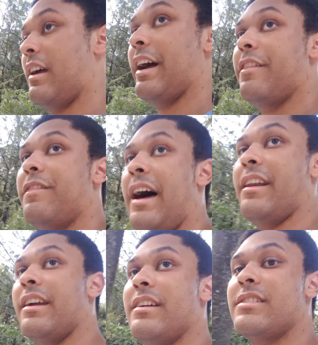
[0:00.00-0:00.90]
and that
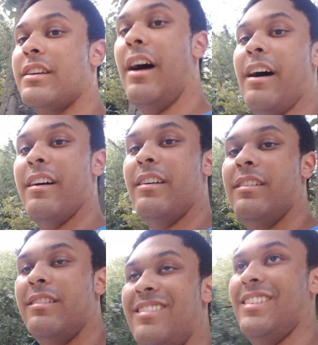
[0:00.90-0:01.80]
is uh,
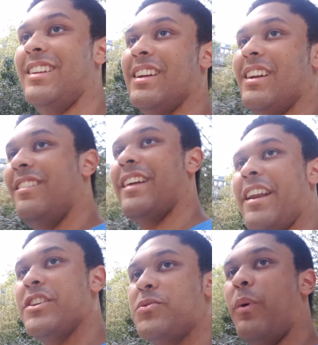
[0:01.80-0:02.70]
that
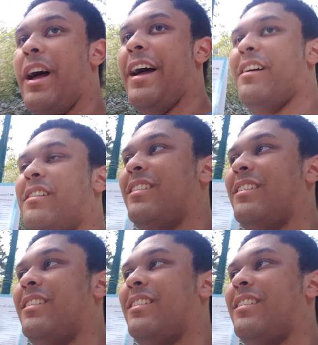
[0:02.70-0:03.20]
is where